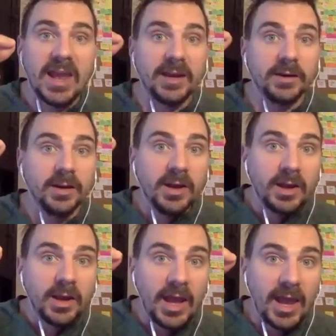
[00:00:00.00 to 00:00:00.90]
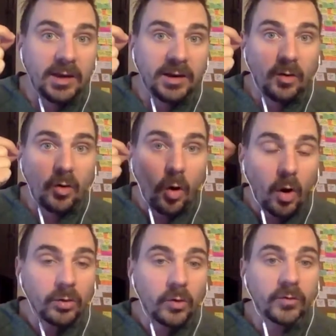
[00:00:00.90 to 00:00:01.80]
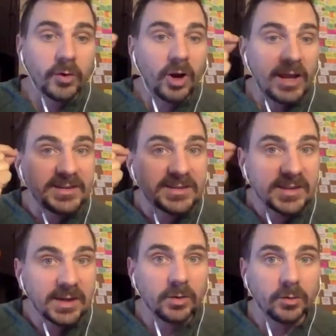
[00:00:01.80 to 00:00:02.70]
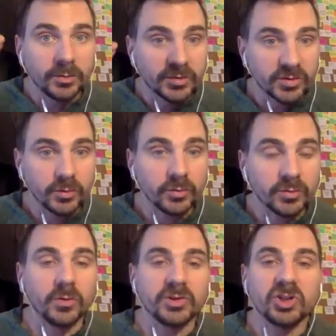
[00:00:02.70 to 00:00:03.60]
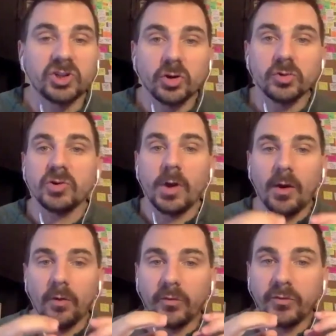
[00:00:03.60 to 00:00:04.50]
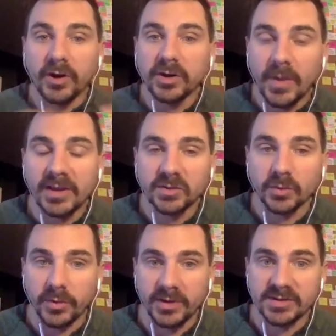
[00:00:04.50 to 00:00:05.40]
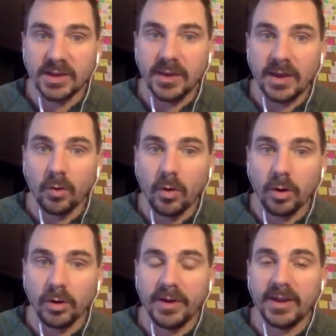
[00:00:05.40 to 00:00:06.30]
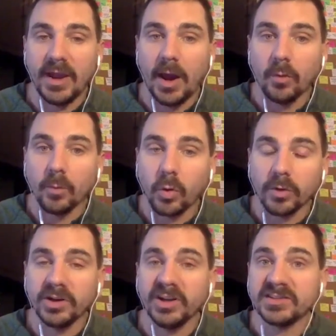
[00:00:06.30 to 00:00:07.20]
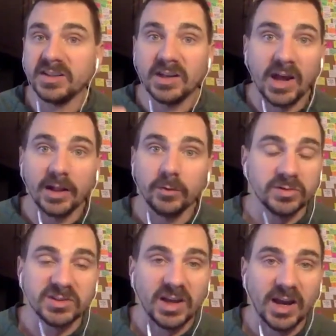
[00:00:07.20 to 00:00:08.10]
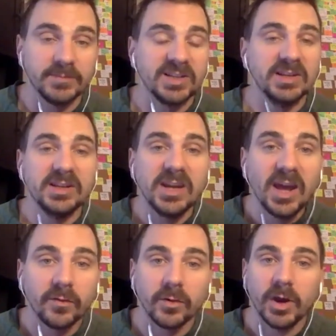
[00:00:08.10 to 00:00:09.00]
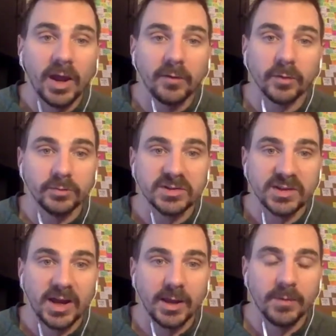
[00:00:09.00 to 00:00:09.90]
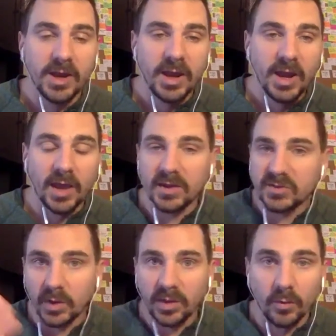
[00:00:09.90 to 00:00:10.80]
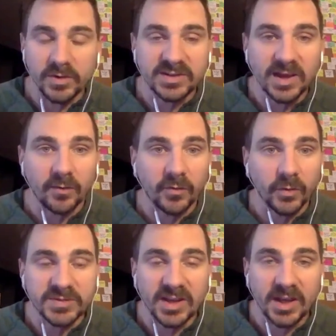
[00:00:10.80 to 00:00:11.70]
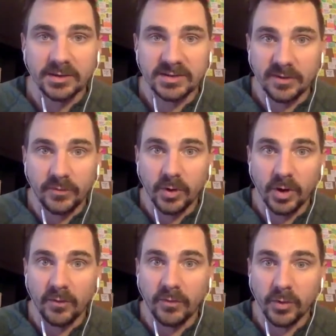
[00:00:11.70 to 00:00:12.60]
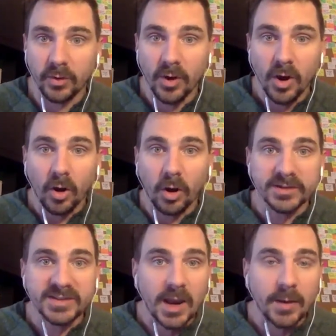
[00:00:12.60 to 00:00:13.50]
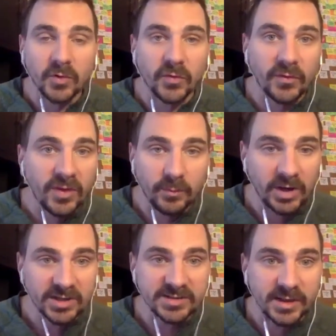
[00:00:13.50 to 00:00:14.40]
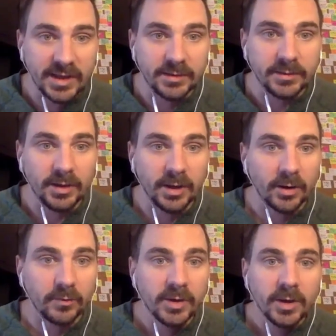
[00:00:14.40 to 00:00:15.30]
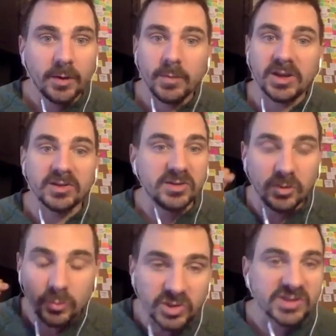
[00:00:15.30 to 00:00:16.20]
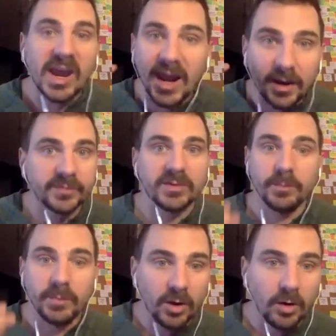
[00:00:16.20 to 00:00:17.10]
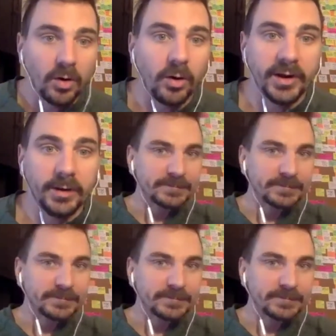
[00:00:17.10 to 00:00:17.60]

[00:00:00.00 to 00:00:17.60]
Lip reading: and all over a single screw. So it just shows you how fundamental things like that are, like how important it is to not lose time, to never, ever lose time. Yeah. And that's why they always say on film sets, if you're on time, you're 15 minutes late, you know, because you just have to be on it.